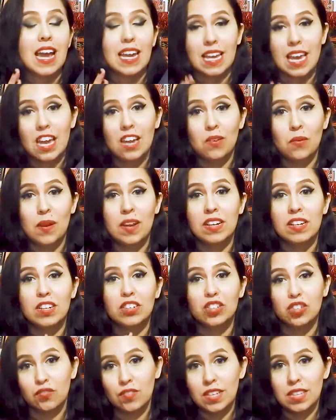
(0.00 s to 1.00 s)
I can't wait
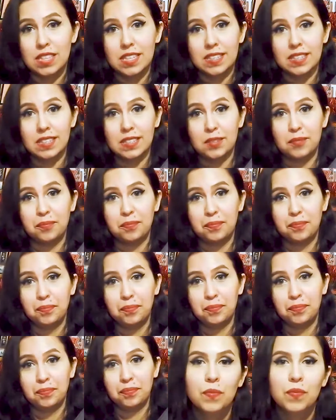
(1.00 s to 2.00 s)
to read this.
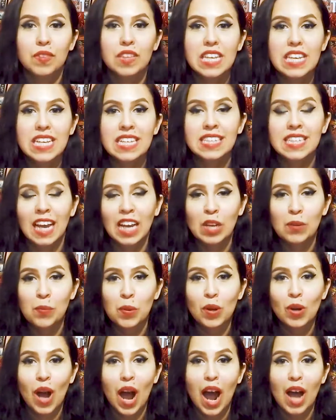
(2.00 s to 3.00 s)
The second
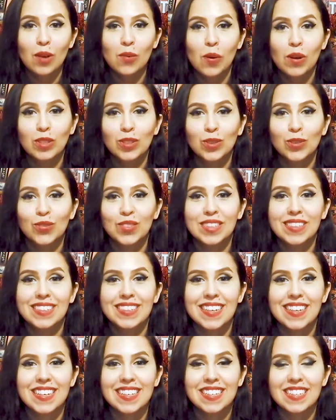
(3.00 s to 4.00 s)
book I want to read
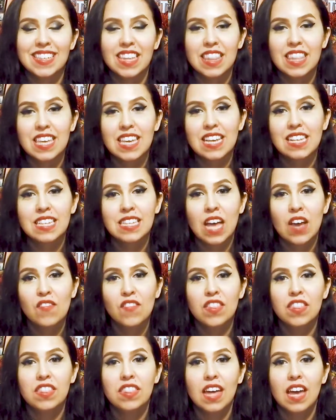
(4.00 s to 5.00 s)
is The
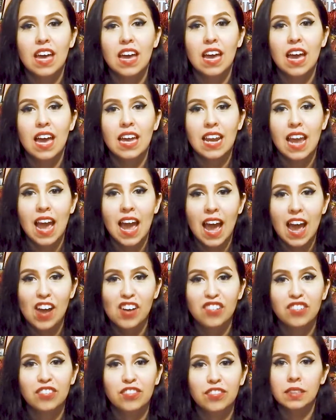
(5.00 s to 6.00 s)

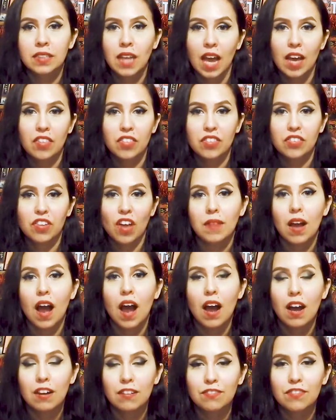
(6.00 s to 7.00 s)
7.5 Deaths
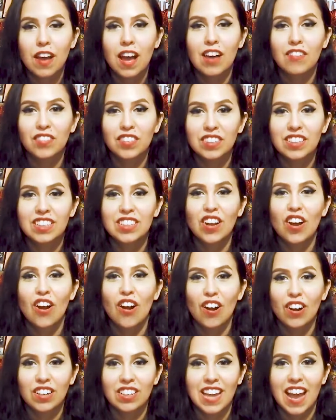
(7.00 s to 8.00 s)
of Evelyn
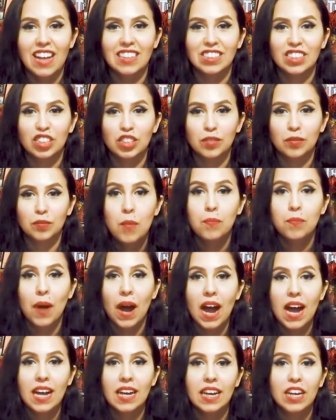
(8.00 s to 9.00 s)
Hardcastle
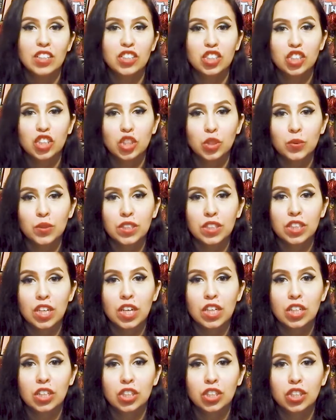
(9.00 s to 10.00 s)
by Stuart
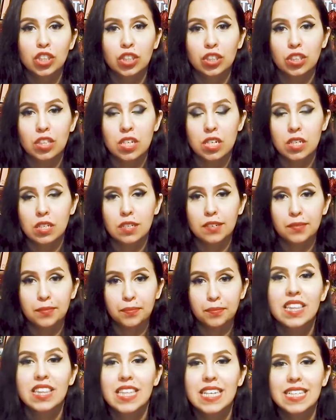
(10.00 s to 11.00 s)
Turnton.
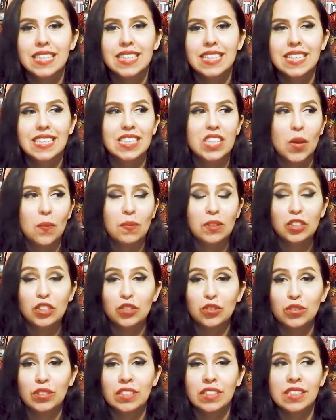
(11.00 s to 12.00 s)
This is a
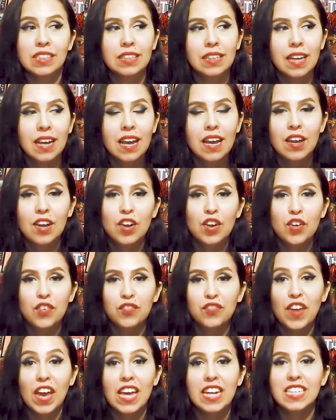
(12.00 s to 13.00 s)
mystery
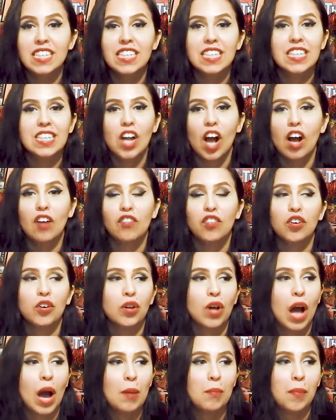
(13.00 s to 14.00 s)
fantasy
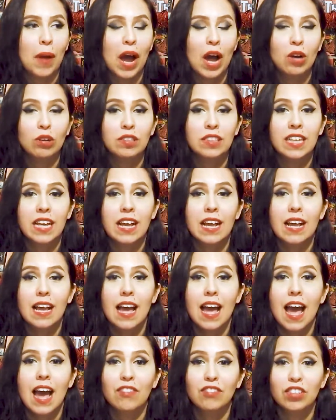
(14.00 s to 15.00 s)
novel about
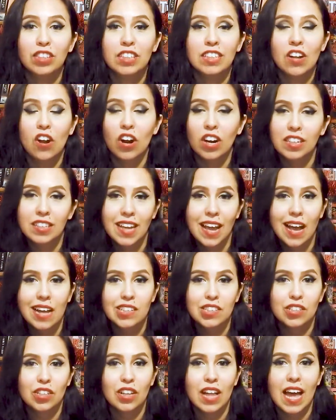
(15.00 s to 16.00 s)
Evelyn
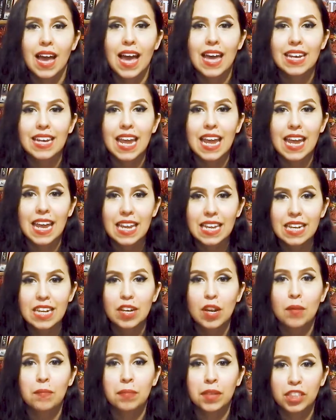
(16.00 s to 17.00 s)
Hardcastle and
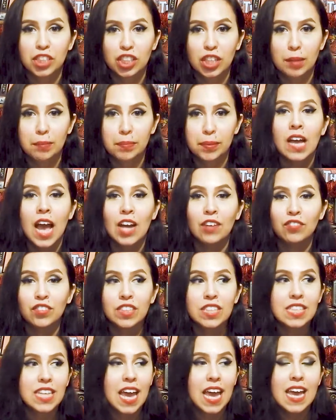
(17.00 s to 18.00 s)
Aidan Bishop.
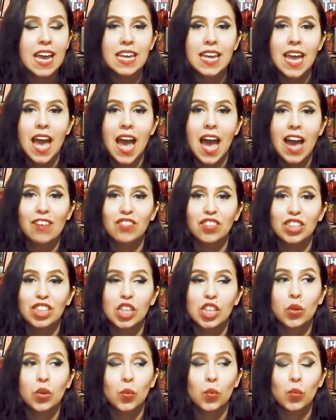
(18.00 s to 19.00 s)
Every day,
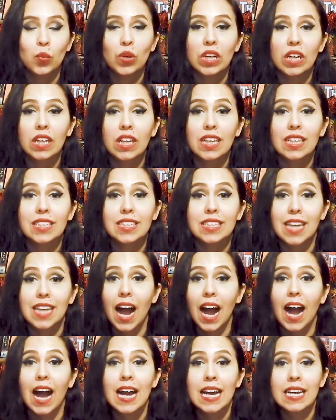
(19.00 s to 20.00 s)
Evelyn will
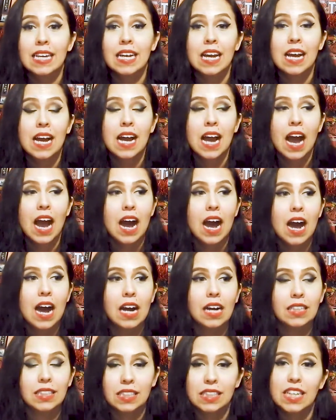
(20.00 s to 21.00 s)
die
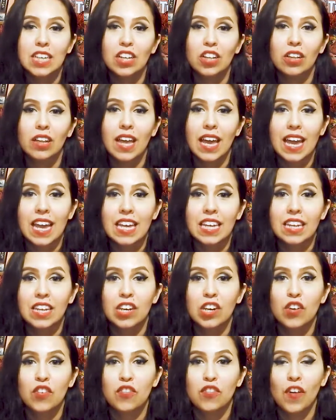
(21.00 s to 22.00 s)
until
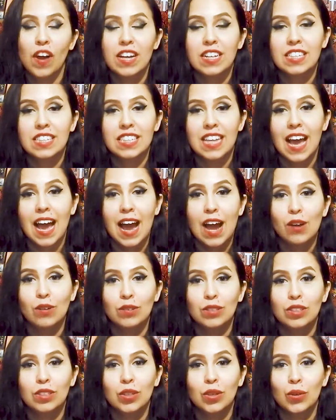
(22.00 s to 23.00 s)
Aidan finds
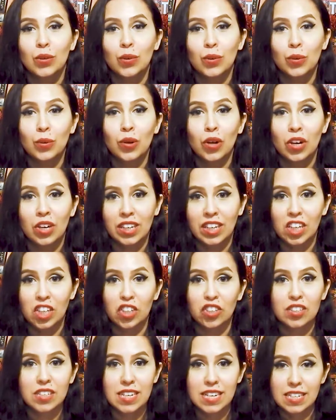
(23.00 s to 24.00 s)
out who her
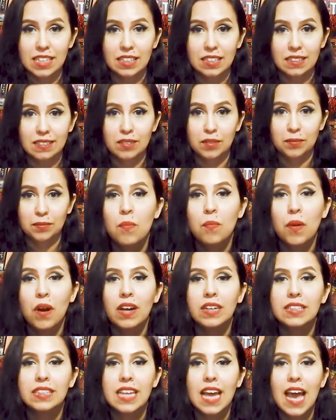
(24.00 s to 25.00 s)
killer is.
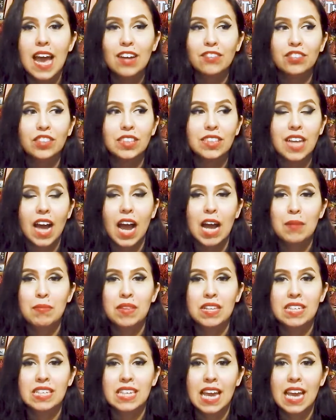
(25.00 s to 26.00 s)
But every time
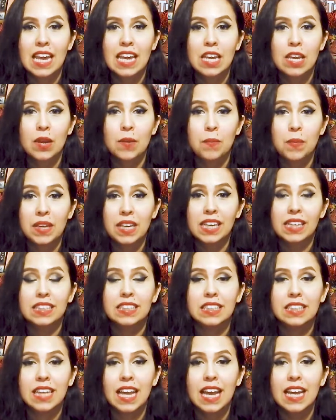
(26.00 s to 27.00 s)
the day begins
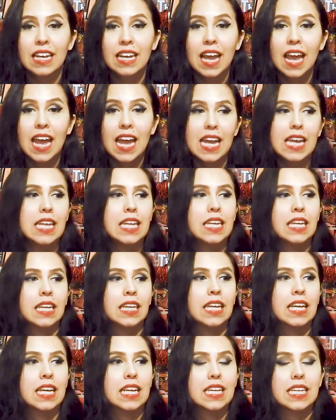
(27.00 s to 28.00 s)
again, Aidan
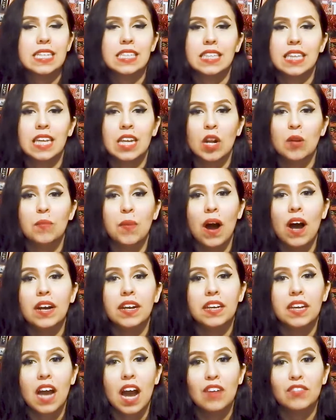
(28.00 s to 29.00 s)
is in a
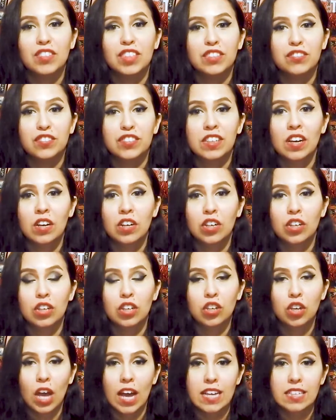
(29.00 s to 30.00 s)
body of a different
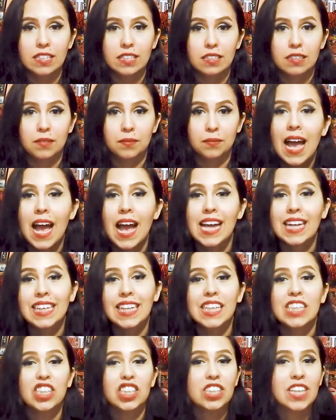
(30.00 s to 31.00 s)
guest. And
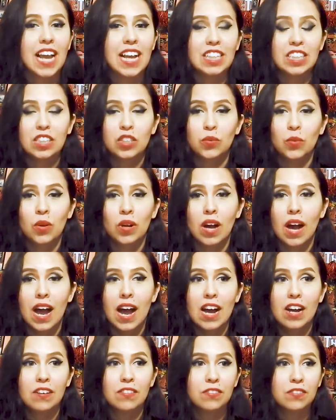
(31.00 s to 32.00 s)
each guest will
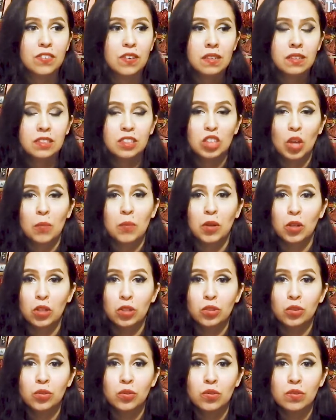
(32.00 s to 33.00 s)
have some
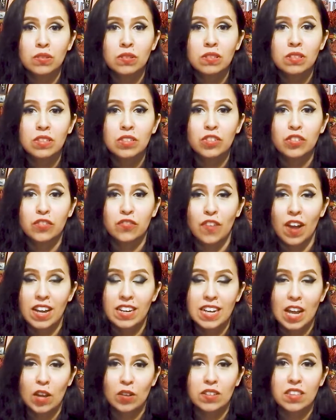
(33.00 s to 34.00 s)
clues to find
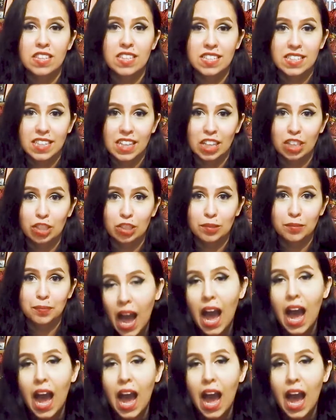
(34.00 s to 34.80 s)
out this killer.